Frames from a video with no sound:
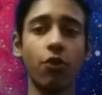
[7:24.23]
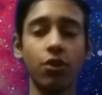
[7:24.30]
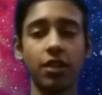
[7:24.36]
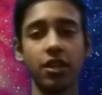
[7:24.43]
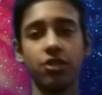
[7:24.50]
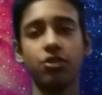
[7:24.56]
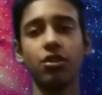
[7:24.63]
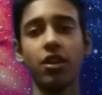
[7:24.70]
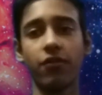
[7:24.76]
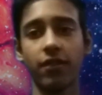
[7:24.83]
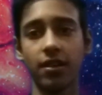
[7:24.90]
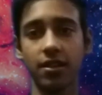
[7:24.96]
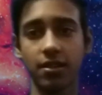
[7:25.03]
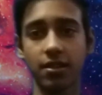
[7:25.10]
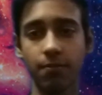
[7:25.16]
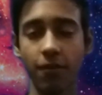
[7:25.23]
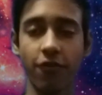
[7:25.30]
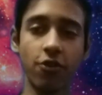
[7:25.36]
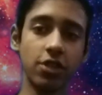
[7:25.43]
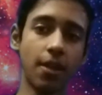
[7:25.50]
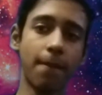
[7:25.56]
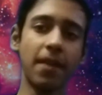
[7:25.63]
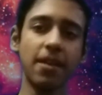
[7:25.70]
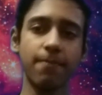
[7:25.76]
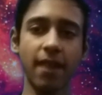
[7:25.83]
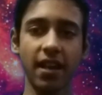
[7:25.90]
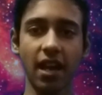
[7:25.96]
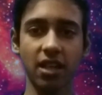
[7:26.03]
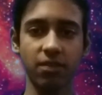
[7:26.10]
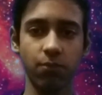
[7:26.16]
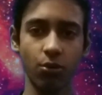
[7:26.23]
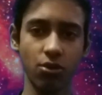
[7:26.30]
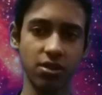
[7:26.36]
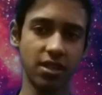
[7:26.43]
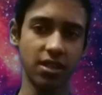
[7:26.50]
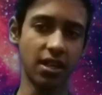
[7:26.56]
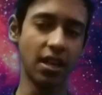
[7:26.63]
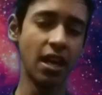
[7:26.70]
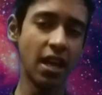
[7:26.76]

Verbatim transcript: the universe, before the Big Bang explosion.